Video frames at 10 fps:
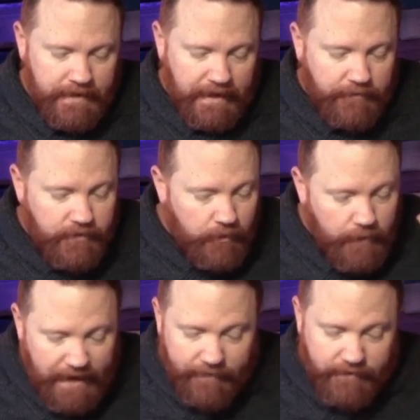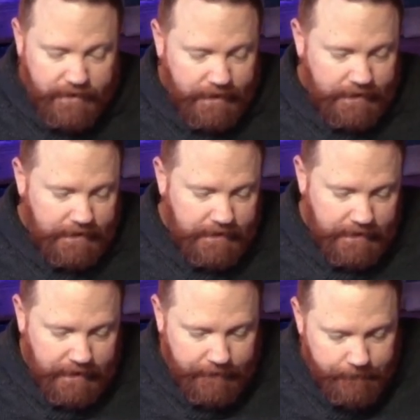even though we haven't caught
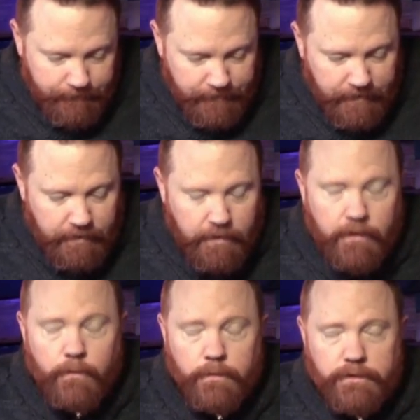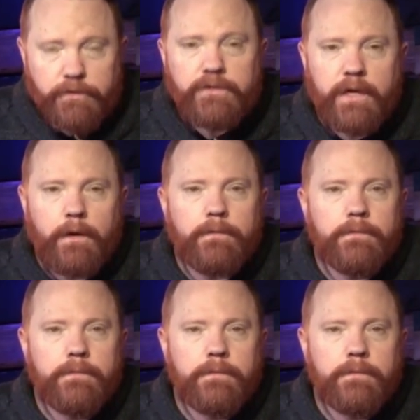anything, we'll do so.